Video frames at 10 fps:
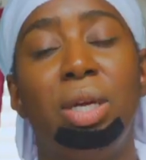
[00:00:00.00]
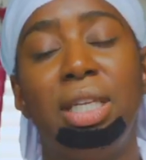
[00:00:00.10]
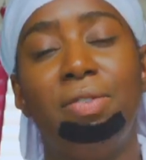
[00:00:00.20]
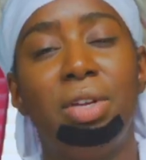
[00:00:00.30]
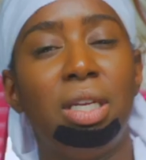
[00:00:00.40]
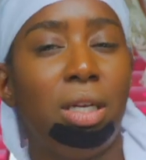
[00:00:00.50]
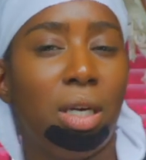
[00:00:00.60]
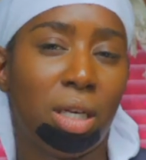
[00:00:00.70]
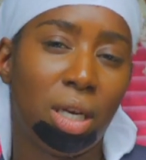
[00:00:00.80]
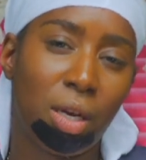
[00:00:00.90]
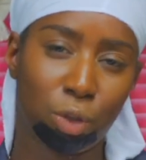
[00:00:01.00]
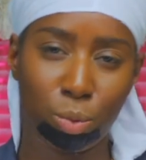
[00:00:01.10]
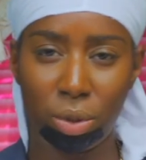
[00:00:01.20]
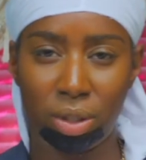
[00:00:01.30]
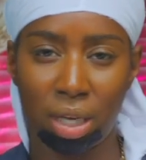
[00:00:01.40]
We're living in
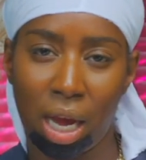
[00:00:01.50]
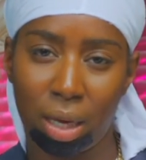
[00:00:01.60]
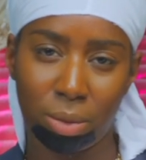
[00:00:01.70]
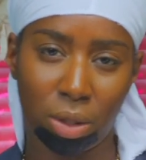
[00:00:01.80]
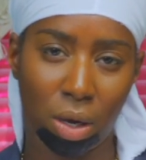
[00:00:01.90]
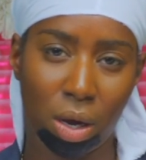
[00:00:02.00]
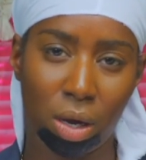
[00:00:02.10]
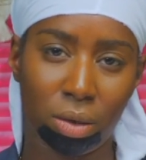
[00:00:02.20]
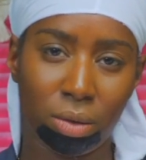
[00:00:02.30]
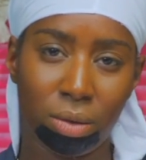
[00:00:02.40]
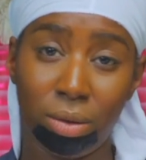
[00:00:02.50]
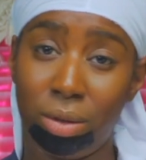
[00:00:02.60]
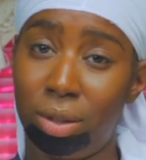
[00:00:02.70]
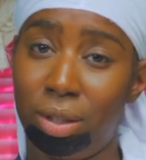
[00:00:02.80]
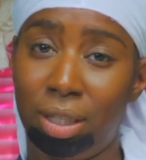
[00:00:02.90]
uncomfortable times, y'all.
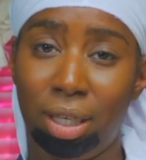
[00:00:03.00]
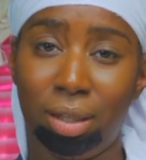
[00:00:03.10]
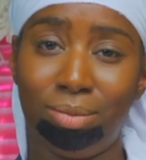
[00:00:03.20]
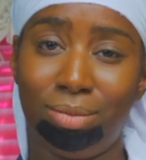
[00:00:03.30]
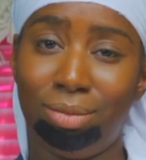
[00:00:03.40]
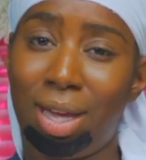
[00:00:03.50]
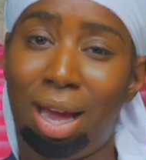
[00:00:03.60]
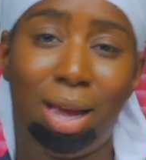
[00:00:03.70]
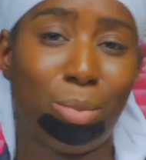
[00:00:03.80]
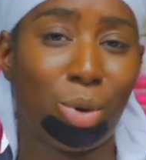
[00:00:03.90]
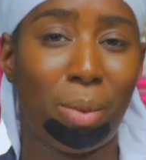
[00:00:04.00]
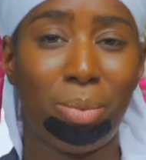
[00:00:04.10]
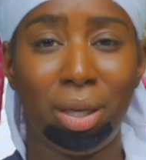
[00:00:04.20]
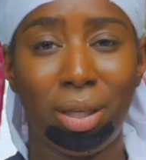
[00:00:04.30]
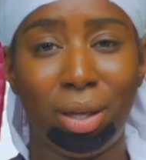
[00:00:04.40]
Good thing I
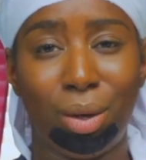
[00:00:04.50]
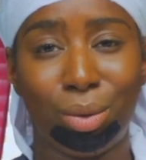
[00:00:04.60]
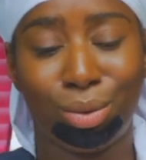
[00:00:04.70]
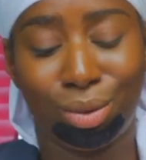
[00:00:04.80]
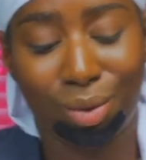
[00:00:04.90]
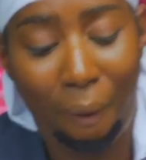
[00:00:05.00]
brought pillows.